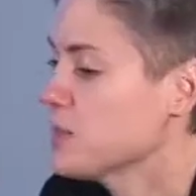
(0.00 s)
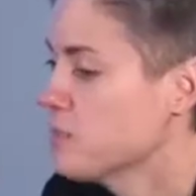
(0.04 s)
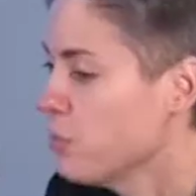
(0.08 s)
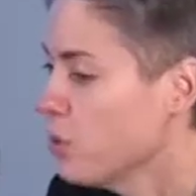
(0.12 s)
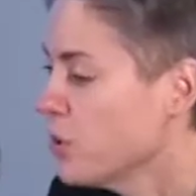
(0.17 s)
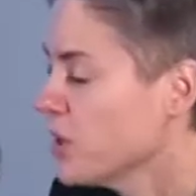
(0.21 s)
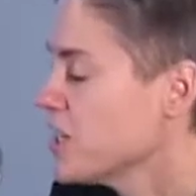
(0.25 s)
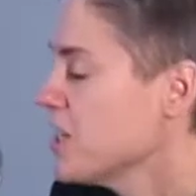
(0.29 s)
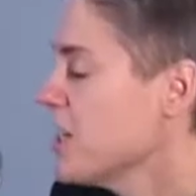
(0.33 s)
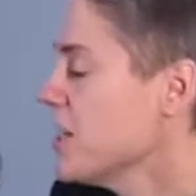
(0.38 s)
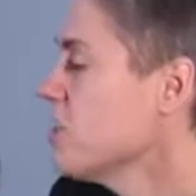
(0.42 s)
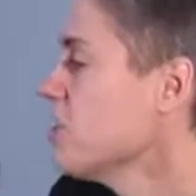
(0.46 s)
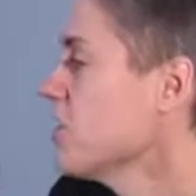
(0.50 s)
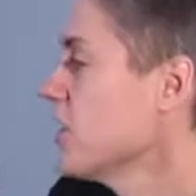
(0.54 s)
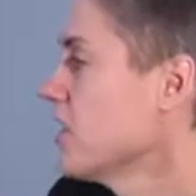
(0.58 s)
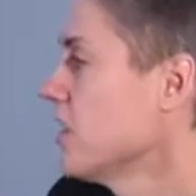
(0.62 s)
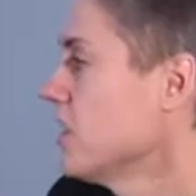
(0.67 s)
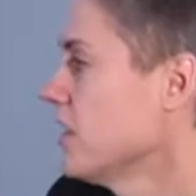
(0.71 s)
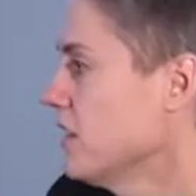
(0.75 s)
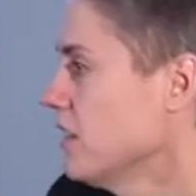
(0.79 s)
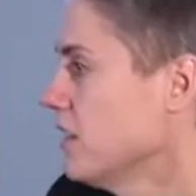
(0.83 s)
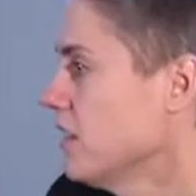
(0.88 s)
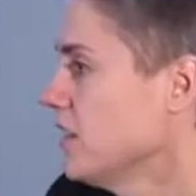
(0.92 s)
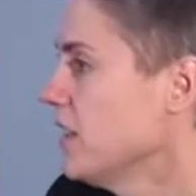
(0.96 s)
subordination
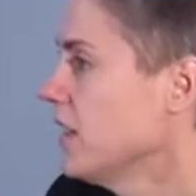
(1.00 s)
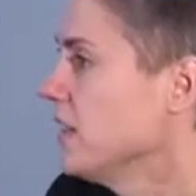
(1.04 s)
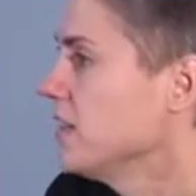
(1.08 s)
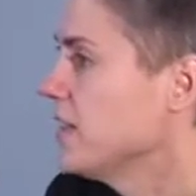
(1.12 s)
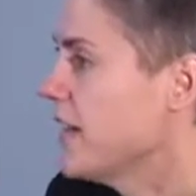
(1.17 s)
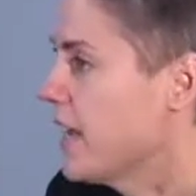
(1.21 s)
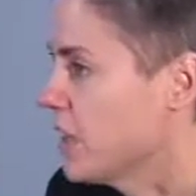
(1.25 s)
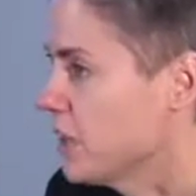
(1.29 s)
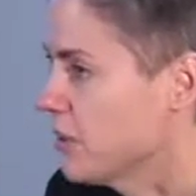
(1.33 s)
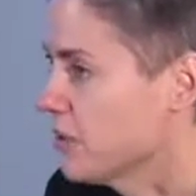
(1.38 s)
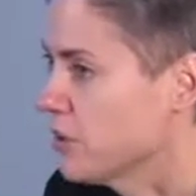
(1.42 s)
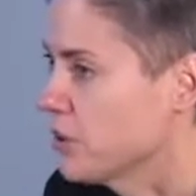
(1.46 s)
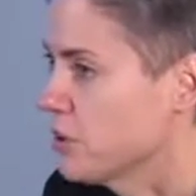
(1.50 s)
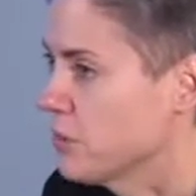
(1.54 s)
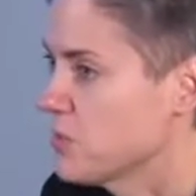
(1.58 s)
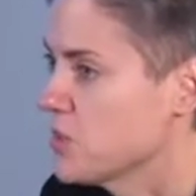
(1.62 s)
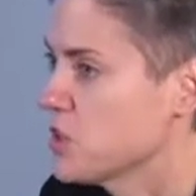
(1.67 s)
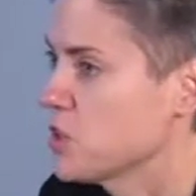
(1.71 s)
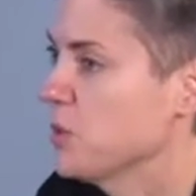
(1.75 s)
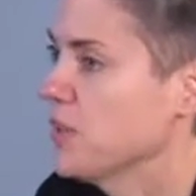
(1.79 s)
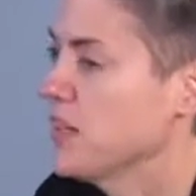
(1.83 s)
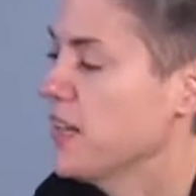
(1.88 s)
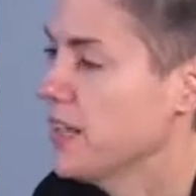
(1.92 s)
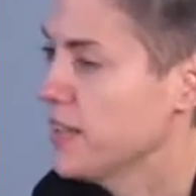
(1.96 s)
in that group.
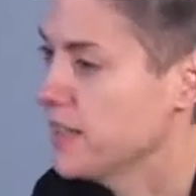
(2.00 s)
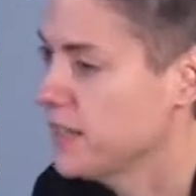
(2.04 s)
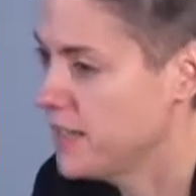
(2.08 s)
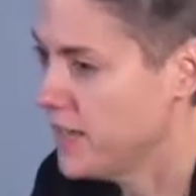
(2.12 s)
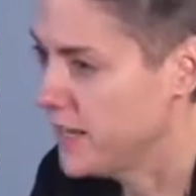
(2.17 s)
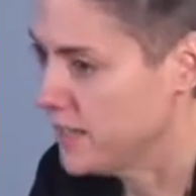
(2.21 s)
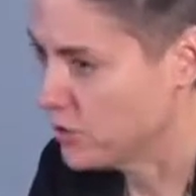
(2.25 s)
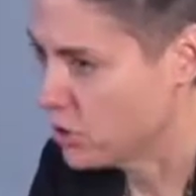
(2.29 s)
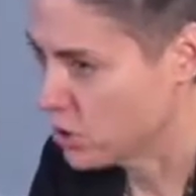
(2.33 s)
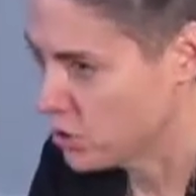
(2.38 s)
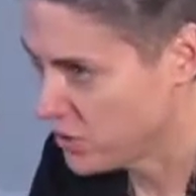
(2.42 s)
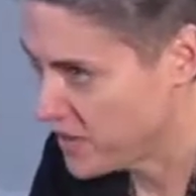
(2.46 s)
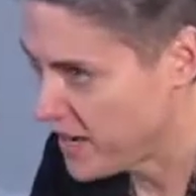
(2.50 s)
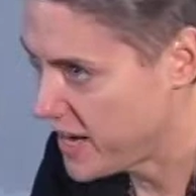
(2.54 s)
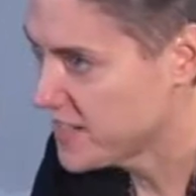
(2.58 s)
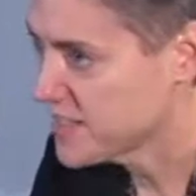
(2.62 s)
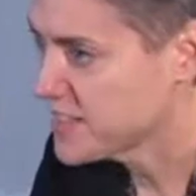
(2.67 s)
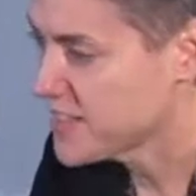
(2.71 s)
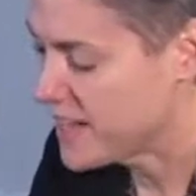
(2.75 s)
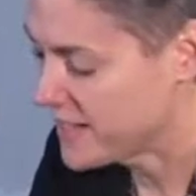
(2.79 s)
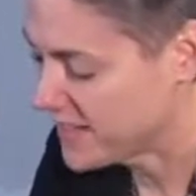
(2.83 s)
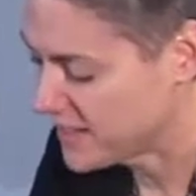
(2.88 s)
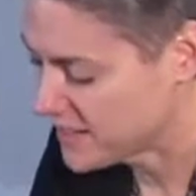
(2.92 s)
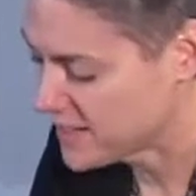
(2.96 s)
So it, it creates
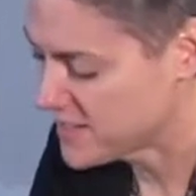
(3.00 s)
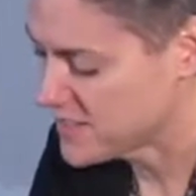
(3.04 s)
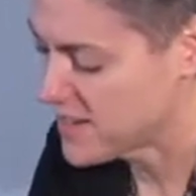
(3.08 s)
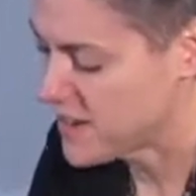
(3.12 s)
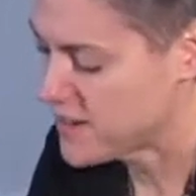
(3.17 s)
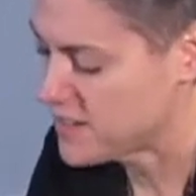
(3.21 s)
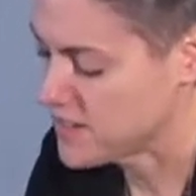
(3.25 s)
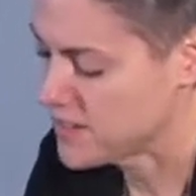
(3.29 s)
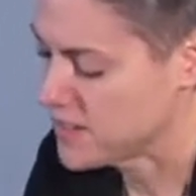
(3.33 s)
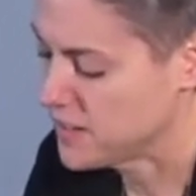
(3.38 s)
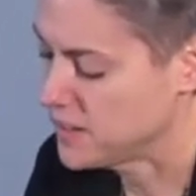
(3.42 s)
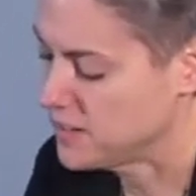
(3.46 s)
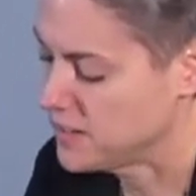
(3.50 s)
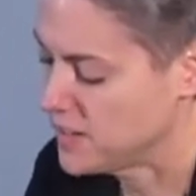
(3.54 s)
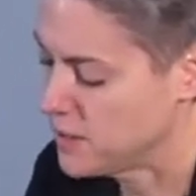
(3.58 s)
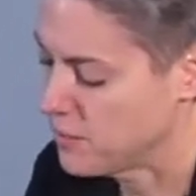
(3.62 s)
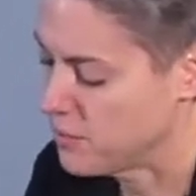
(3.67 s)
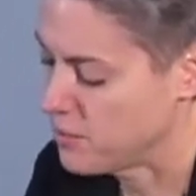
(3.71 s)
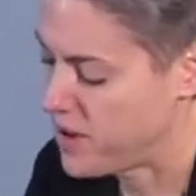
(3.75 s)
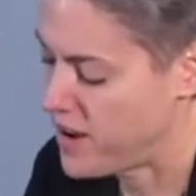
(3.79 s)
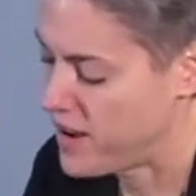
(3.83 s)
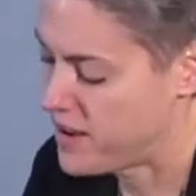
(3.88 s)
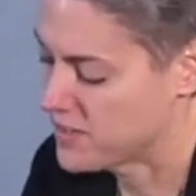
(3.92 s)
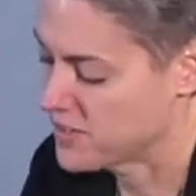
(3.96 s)
that consent in the
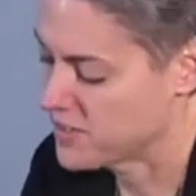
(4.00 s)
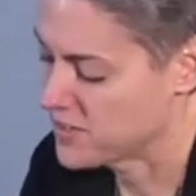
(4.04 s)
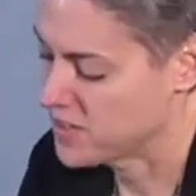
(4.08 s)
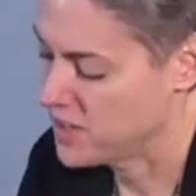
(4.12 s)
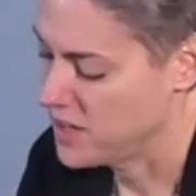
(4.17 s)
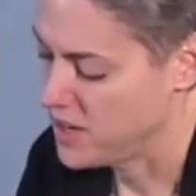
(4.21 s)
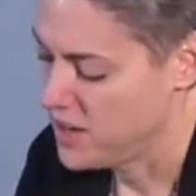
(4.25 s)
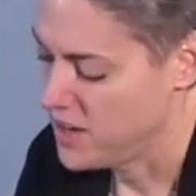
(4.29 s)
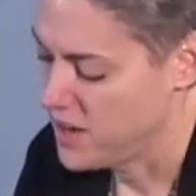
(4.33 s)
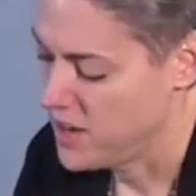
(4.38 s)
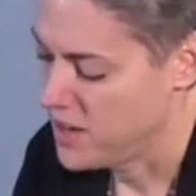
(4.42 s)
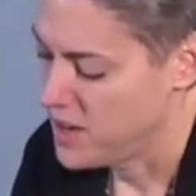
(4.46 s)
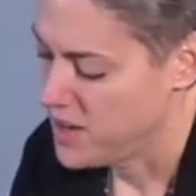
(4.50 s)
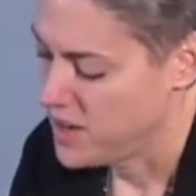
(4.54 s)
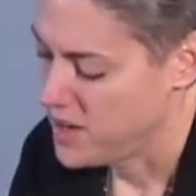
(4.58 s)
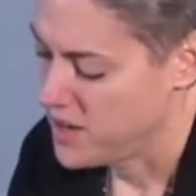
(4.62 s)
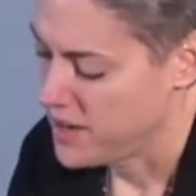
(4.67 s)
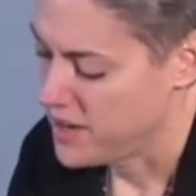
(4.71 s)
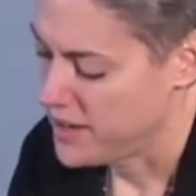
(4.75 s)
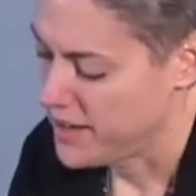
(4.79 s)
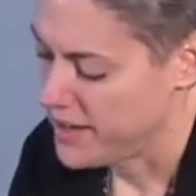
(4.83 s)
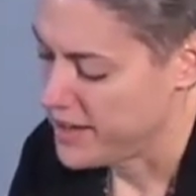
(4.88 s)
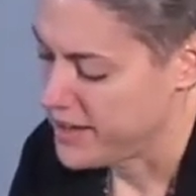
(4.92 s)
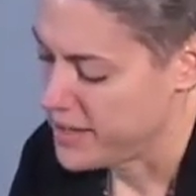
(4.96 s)
oppressed.
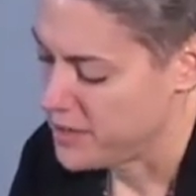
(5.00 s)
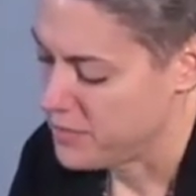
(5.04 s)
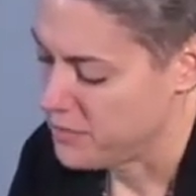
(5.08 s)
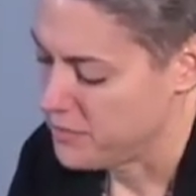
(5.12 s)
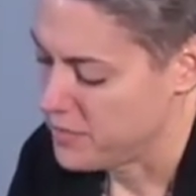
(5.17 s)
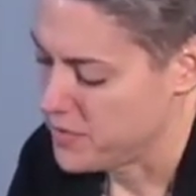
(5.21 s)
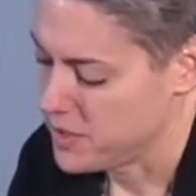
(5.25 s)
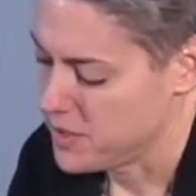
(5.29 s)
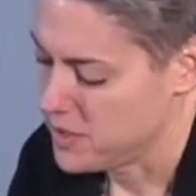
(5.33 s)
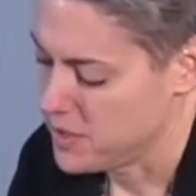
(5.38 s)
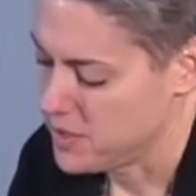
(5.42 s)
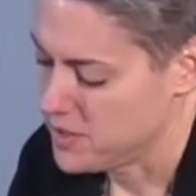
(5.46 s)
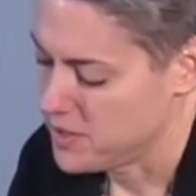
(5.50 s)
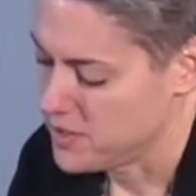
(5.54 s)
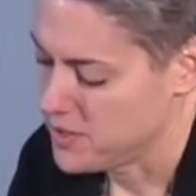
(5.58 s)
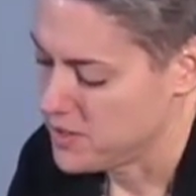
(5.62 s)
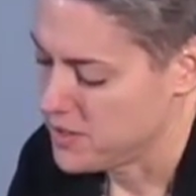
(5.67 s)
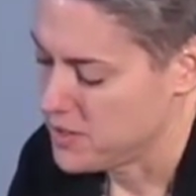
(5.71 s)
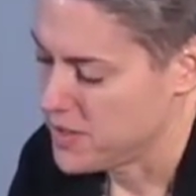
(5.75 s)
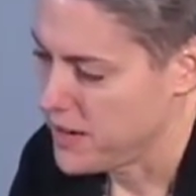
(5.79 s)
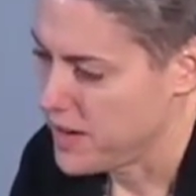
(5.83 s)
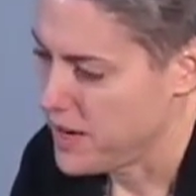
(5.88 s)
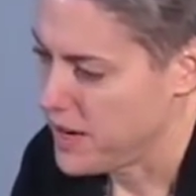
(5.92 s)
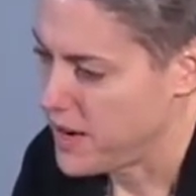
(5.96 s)
Um,
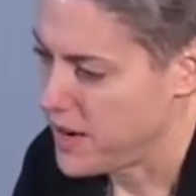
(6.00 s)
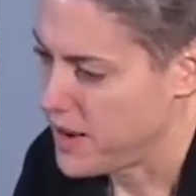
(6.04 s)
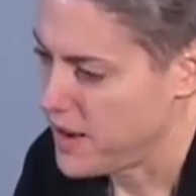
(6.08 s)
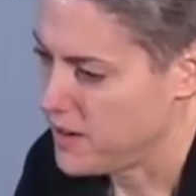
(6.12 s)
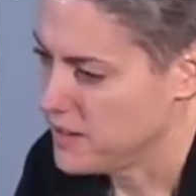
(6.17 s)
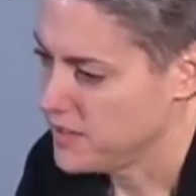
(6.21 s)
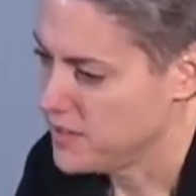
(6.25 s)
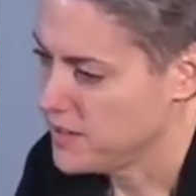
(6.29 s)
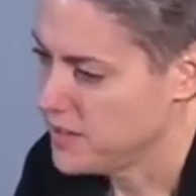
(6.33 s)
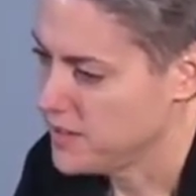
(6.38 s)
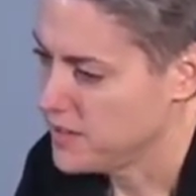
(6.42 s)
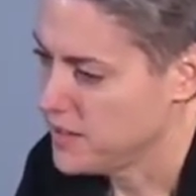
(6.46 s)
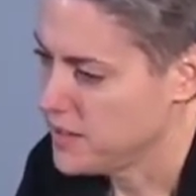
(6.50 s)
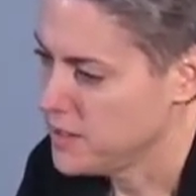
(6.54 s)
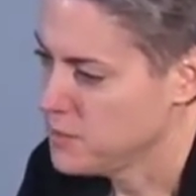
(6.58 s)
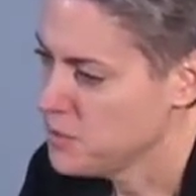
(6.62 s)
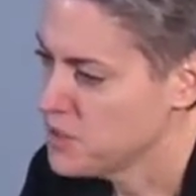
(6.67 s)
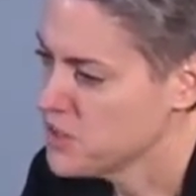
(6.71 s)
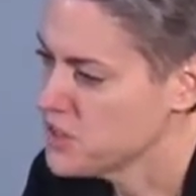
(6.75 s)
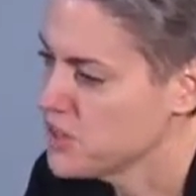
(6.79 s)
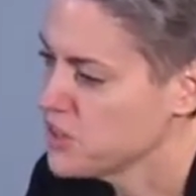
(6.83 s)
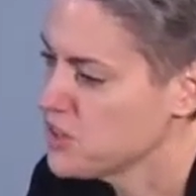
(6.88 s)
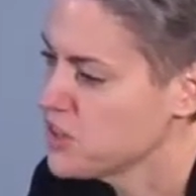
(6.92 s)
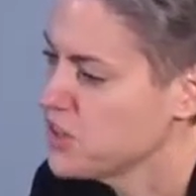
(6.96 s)
and the
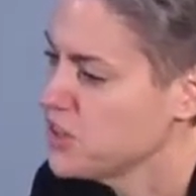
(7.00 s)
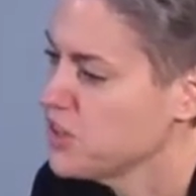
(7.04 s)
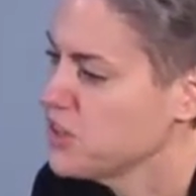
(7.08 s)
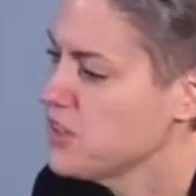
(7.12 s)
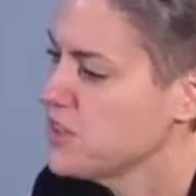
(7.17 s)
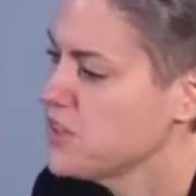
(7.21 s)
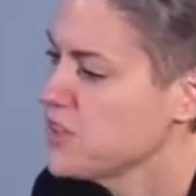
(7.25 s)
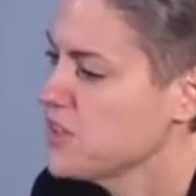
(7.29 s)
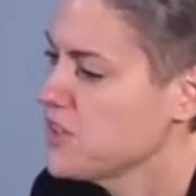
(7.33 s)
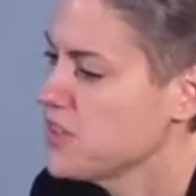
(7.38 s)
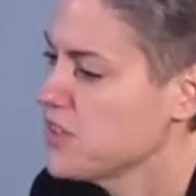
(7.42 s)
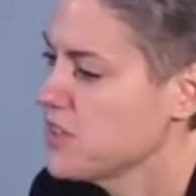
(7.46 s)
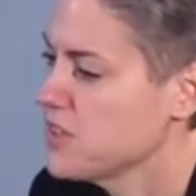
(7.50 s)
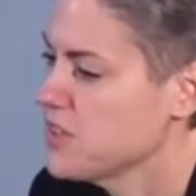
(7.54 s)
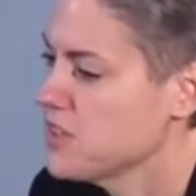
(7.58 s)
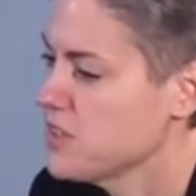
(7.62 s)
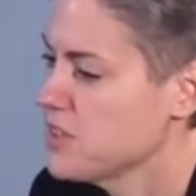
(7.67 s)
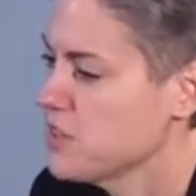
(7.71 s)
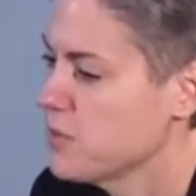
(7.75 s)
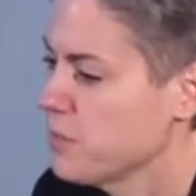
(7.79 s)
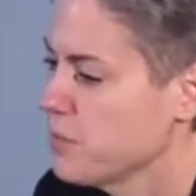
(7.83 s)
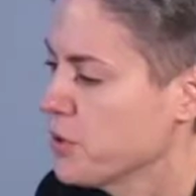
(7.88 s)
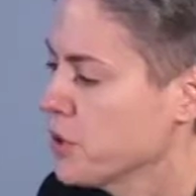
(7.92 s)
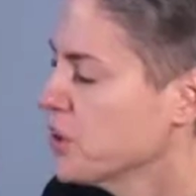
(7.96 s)
image that she uses is
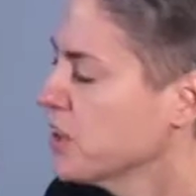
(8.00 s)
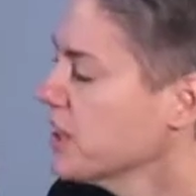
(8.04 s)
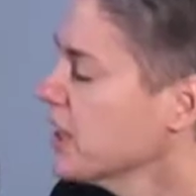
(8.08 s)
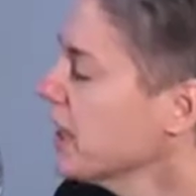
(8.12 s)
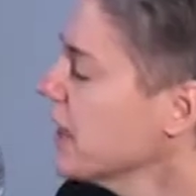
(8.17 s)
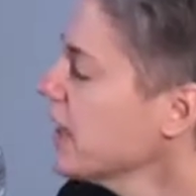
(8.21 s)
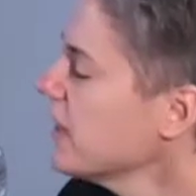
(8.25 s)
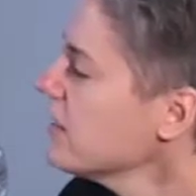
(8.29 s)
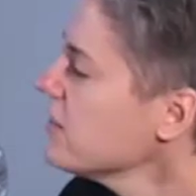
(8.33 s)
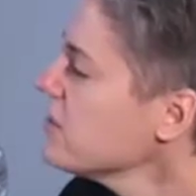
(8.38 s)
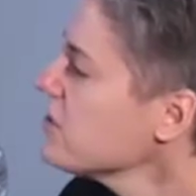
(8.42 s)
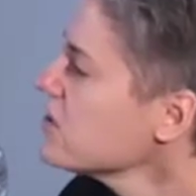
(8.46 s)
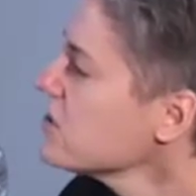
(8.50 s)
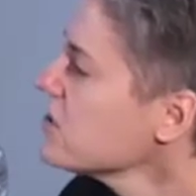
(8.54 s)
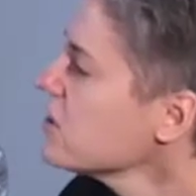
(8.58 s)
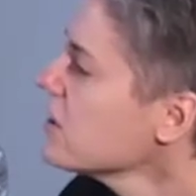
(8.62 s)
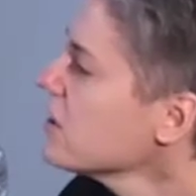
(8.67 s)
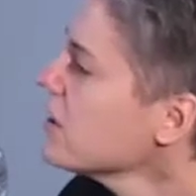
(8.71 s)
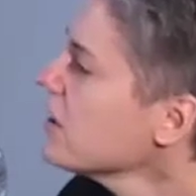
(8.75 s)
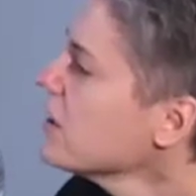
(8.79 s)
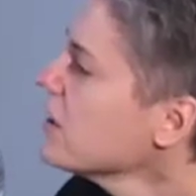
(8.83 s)
the birdcage